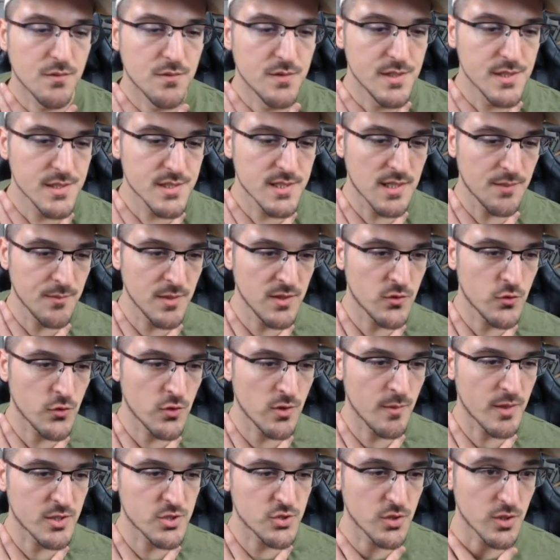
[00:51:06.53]
This coming
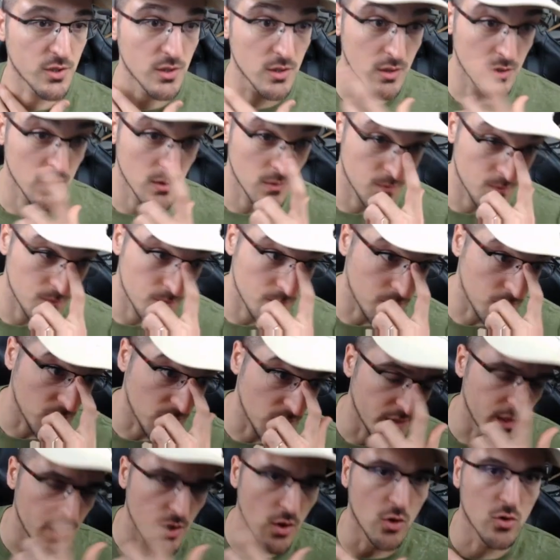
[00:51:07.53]
turn, I'm actually gonna
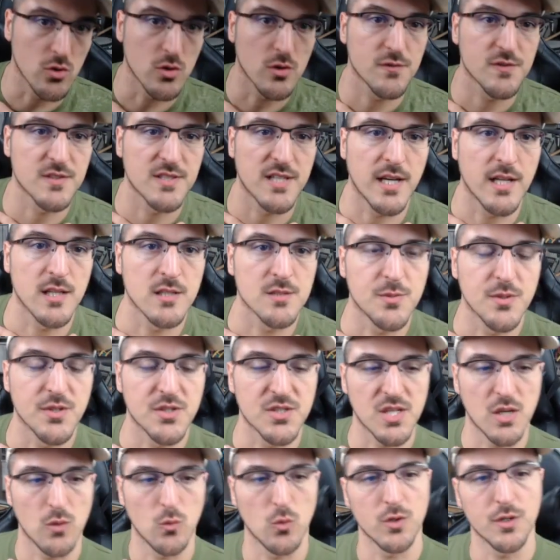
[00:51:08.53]
play Aura of Silence
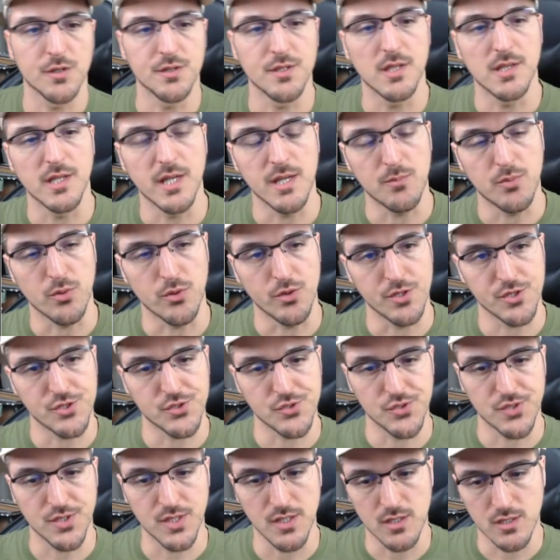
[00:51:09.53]
because I want to delay
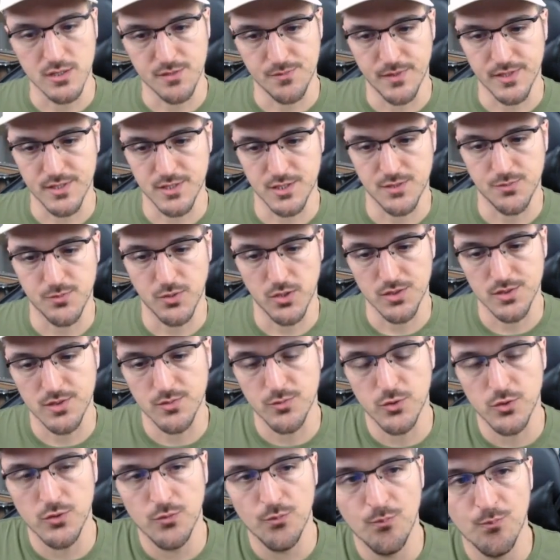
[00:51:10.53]
Pernicious Deed as much as
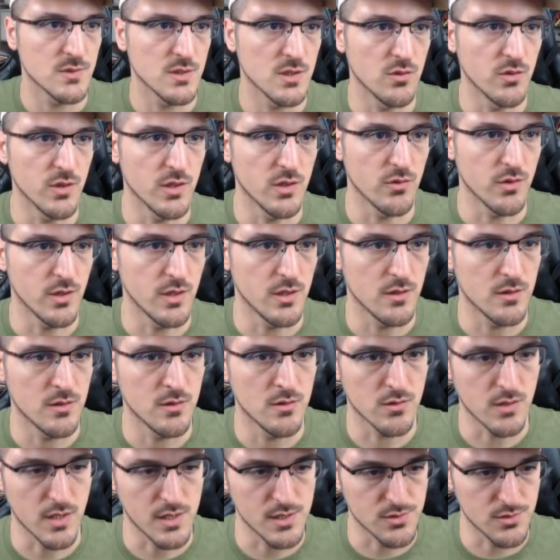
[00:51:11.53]
possible. Green, green.
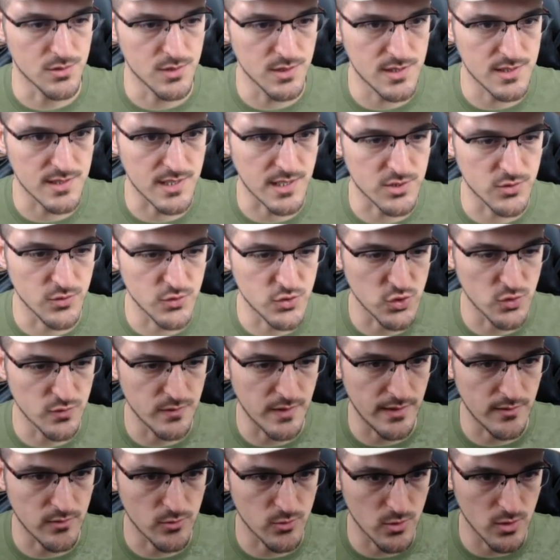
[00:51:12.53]
Okay, so this is actually
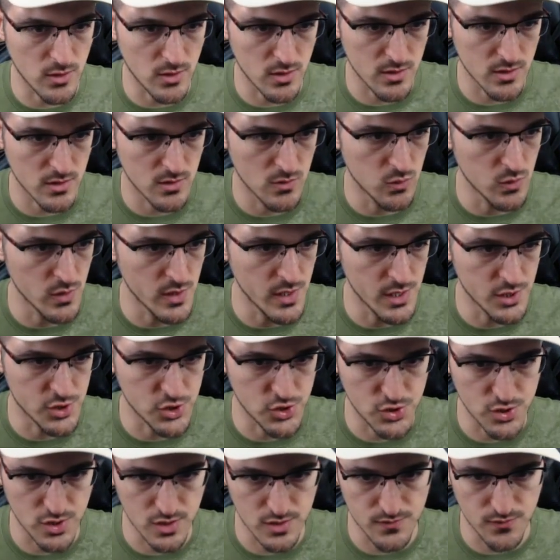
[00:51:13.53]
Survival Rock,
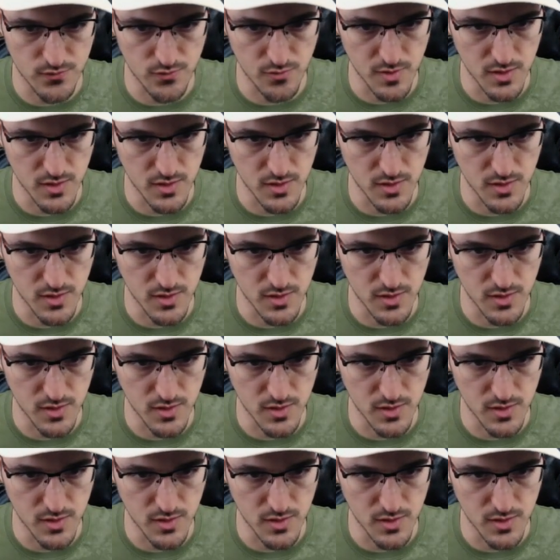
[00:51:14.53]
which sucks for